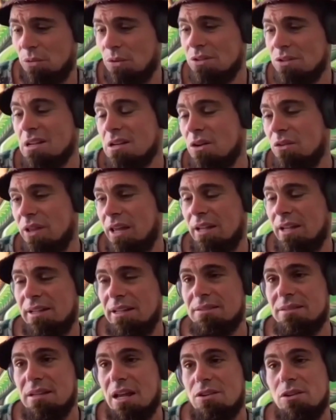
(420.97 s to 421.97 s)
different
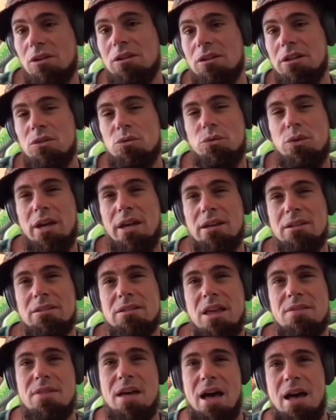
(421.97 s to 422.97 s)
psychedelics, and you learn things,
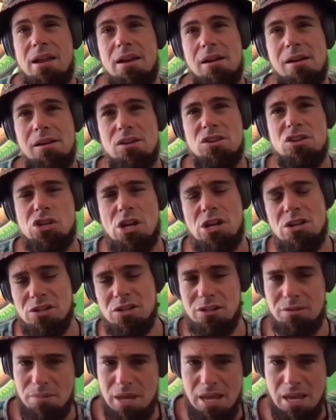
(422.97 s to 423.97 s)
and that
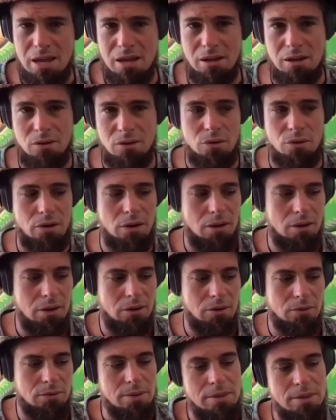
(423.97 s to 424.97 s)
changes me
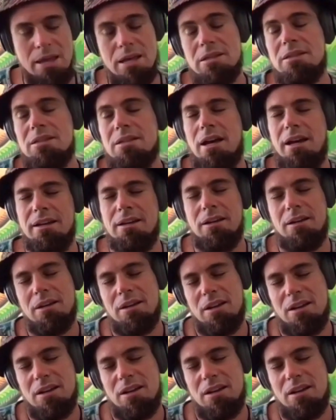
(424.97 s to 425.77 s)
from the inside.